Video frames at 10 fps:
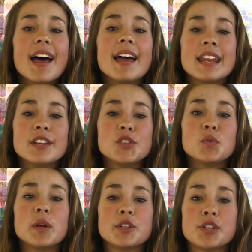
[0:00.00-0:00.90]
and
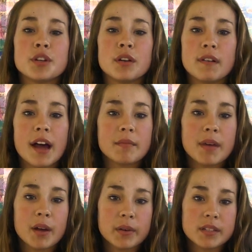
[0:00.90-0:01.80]
intuition around
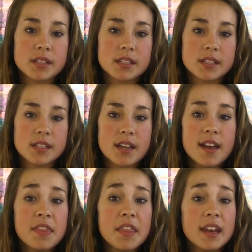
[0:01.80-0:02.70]
my horses
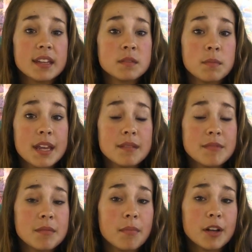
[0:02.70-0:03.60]
that has made
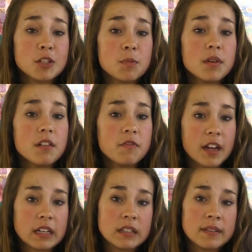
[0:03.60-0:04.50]
me much more
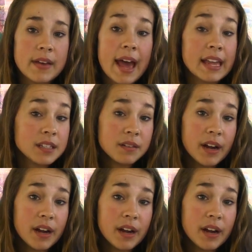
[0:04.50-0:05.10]
effective as a